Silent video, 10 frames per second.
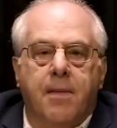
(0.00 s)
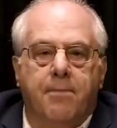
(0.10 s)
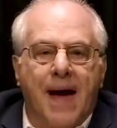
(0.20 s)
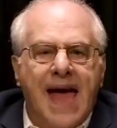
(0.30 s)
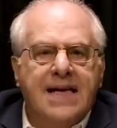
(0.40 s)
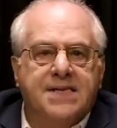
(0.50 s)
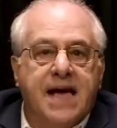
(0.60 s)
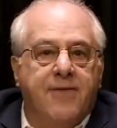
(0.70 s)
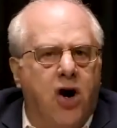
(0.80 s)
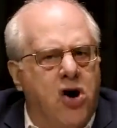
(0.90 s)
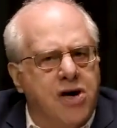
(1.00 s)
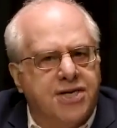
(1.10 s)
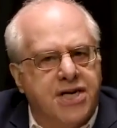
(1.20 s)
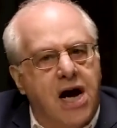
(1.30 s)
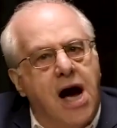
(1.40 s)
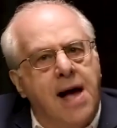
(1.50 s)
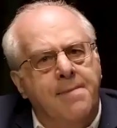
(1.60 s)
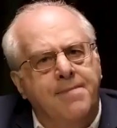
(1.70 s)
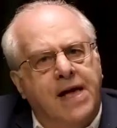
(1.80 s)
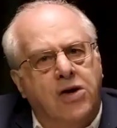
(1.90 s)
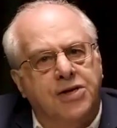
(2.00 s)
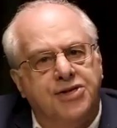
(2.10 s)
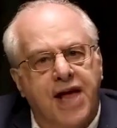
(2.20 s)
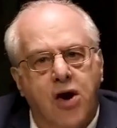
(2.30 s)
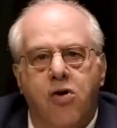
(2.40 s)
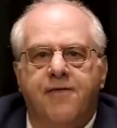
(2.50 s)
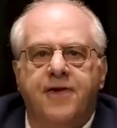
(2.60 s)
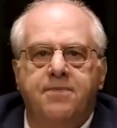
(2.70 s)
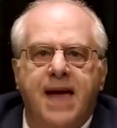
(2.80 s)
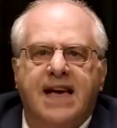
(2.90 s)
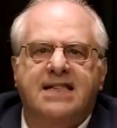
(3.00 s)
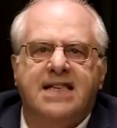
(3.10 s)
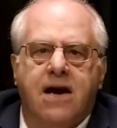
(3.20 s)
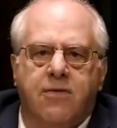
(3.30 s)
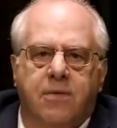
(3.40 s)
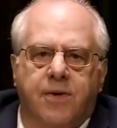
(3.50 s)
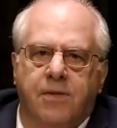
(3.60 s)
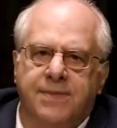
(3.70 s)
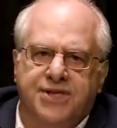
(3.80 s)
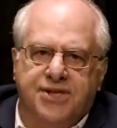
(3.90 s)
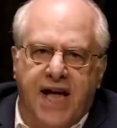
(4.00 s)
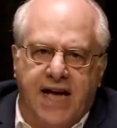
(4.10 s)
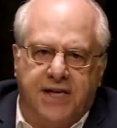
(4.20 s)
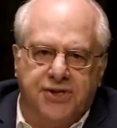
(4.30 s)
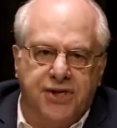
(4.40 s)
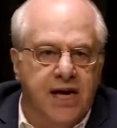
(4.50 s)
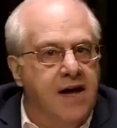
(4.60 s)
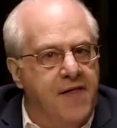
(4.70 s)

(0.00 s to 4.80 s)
Banks have a hard time because they often make terrible mistakes.